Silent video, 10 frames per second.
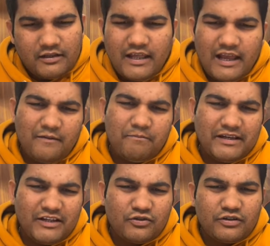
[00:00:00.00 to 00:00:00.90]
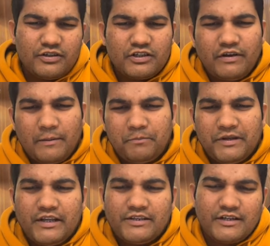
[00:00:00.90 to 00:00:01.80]
They have many sources of
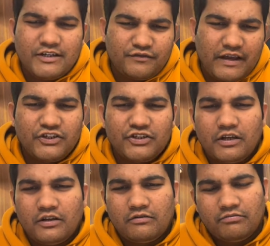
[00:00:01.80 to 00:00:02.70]
happiness, satisfaction.